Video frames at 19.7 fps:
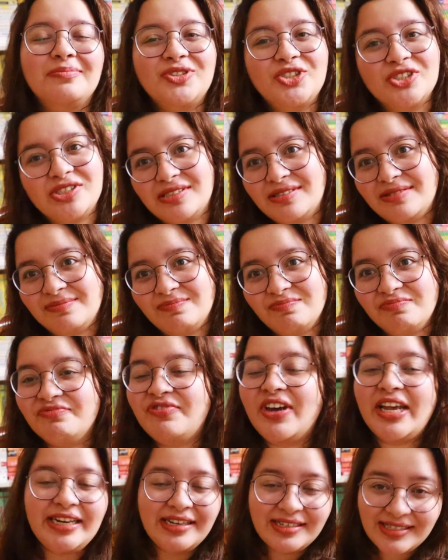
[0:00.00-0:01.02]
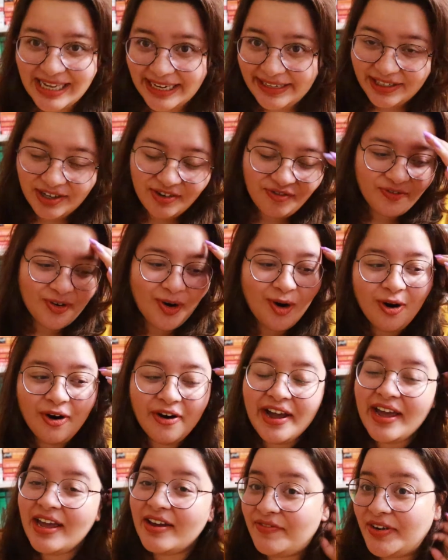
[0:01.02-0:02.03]
Just very excited
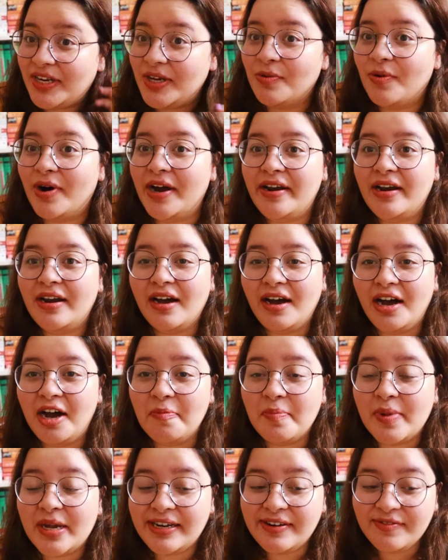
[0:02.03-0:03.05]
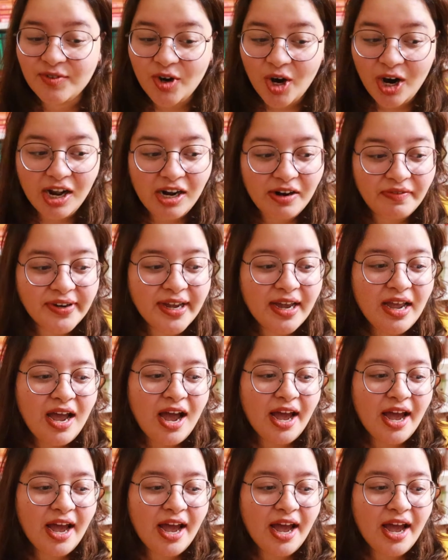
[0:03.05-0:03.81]
for everyone involved.